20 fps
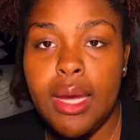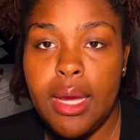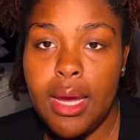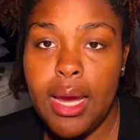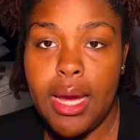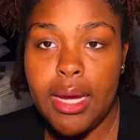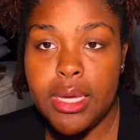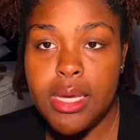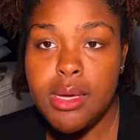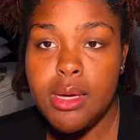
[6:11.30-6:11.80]

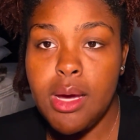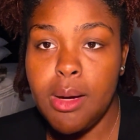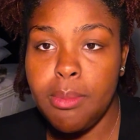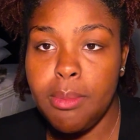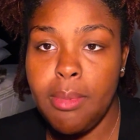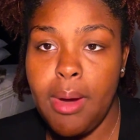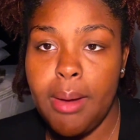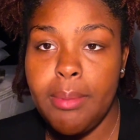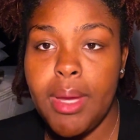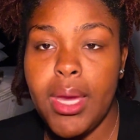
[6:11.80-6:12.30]
I keep gum
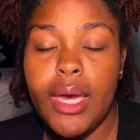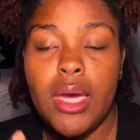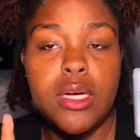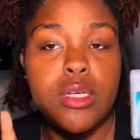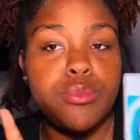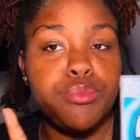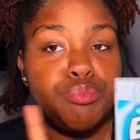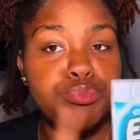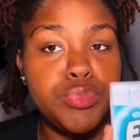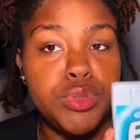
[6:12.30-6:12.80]
in my bag.
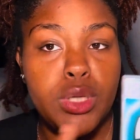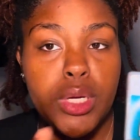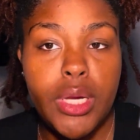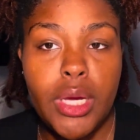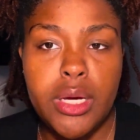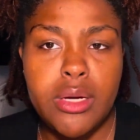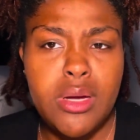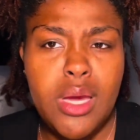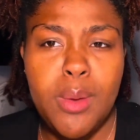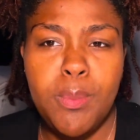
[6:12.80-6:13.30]
So
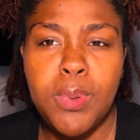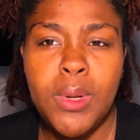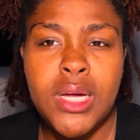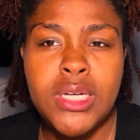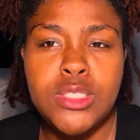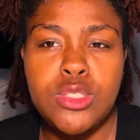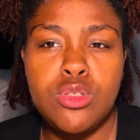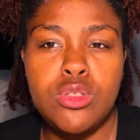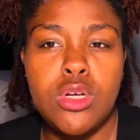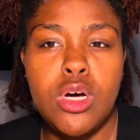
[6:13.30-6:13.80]
yeah. And
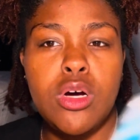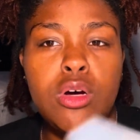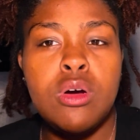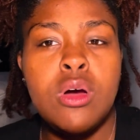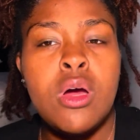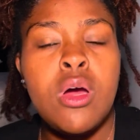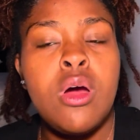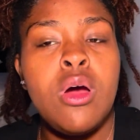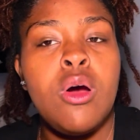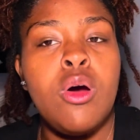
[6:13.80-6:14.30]
plus, you know,
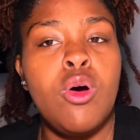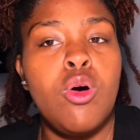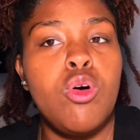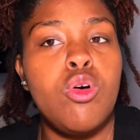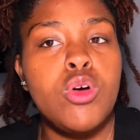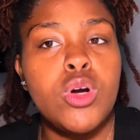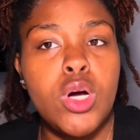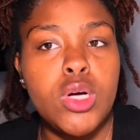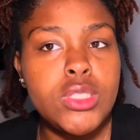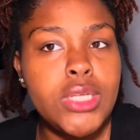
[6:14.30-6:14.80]

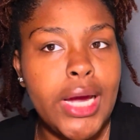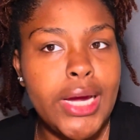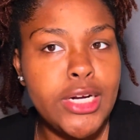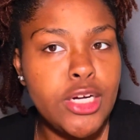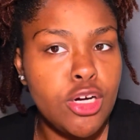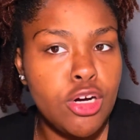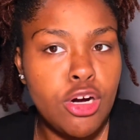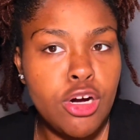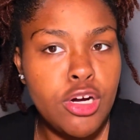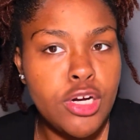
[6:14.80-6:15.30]
who don't like the
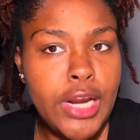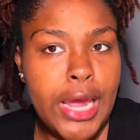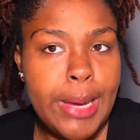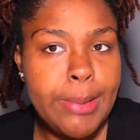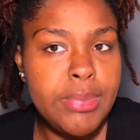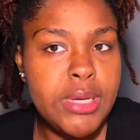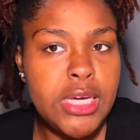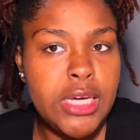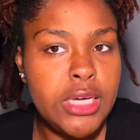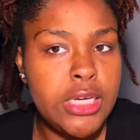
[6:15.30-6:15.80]
girl that
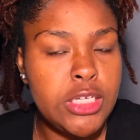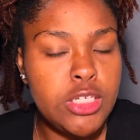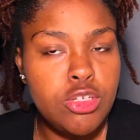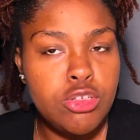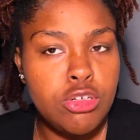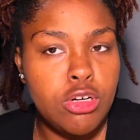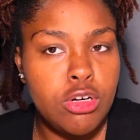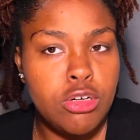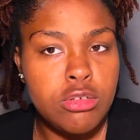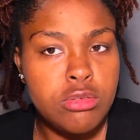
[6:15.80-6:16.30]
be,
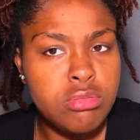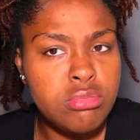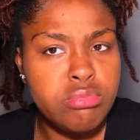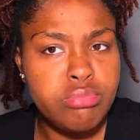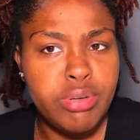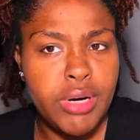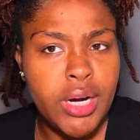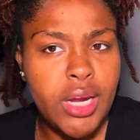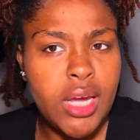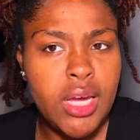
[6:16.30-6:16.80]
you know,
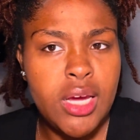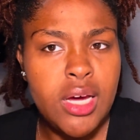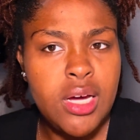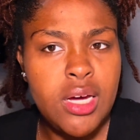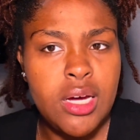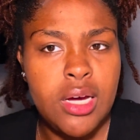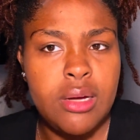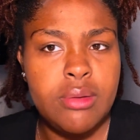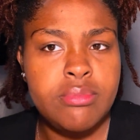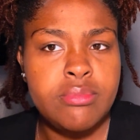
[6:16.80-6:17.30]
bringing
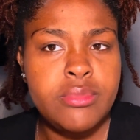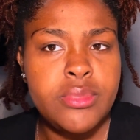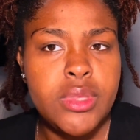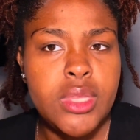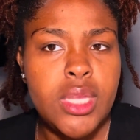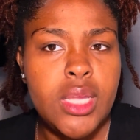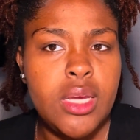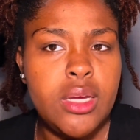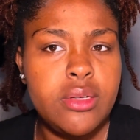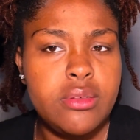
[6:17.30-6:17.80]
gum?
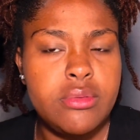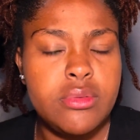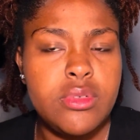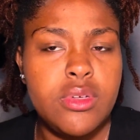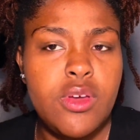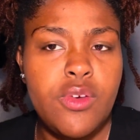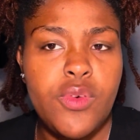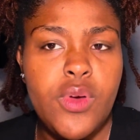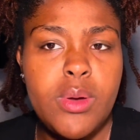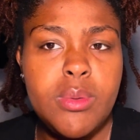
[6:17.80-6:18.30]

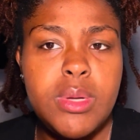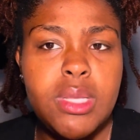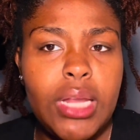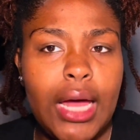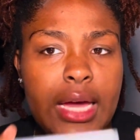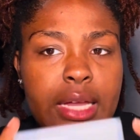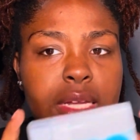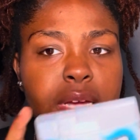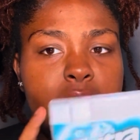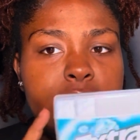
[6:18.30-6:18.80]
You feel me?
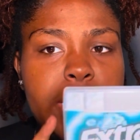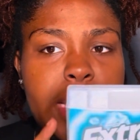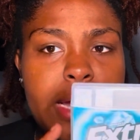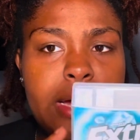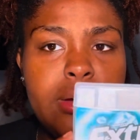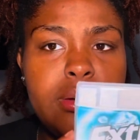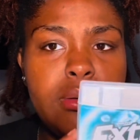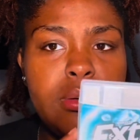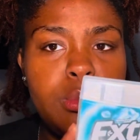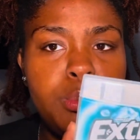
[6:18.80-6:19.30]
Like, look at
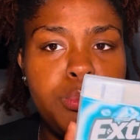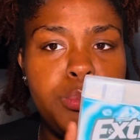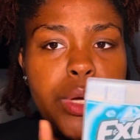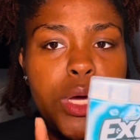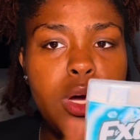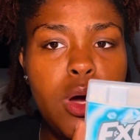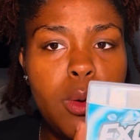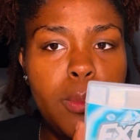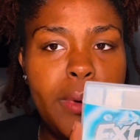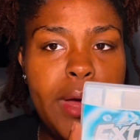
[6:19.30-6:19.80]
that.
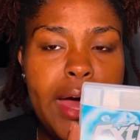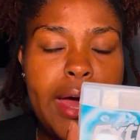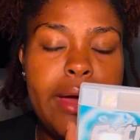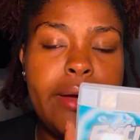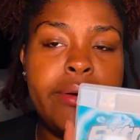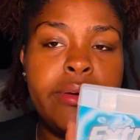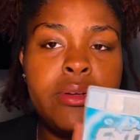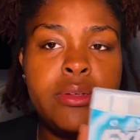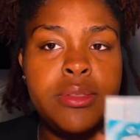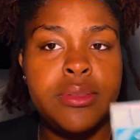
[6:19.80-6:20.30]
Big old
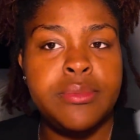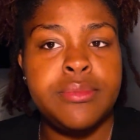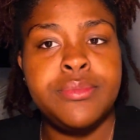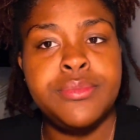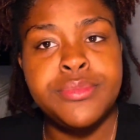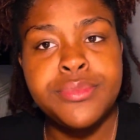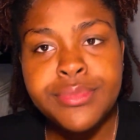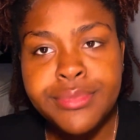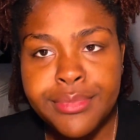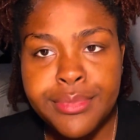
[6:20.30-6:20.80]
pack.
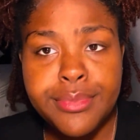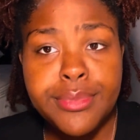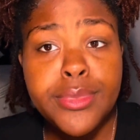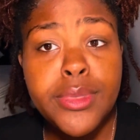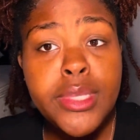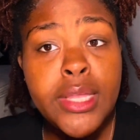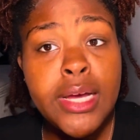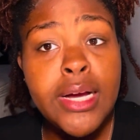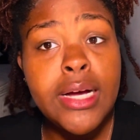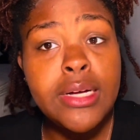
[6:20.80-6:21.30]

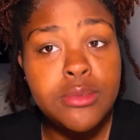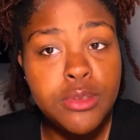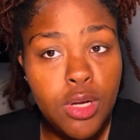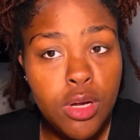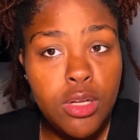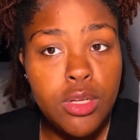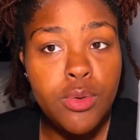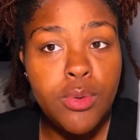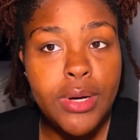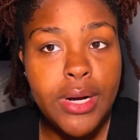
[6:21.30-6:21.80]
You think I was the
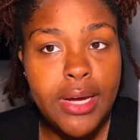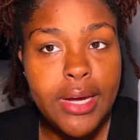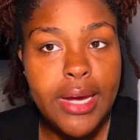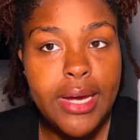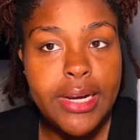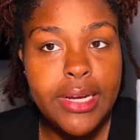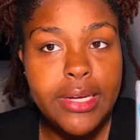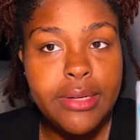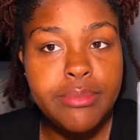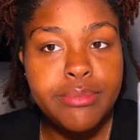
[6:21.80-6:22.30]
only one that
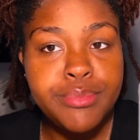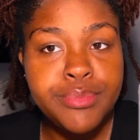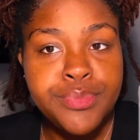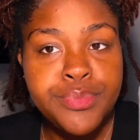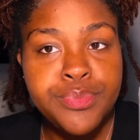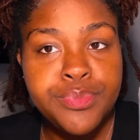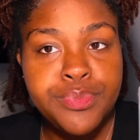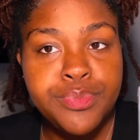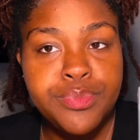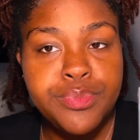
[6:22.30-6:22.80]
ate it?
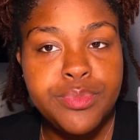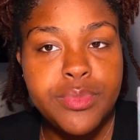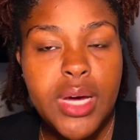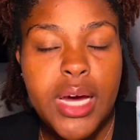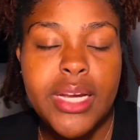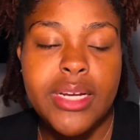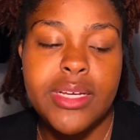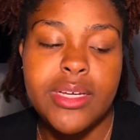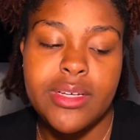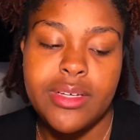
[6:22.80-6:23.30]

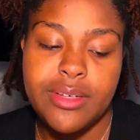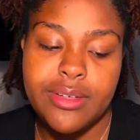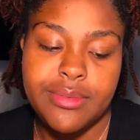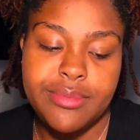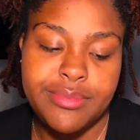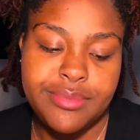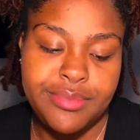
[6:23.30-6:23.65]
I did.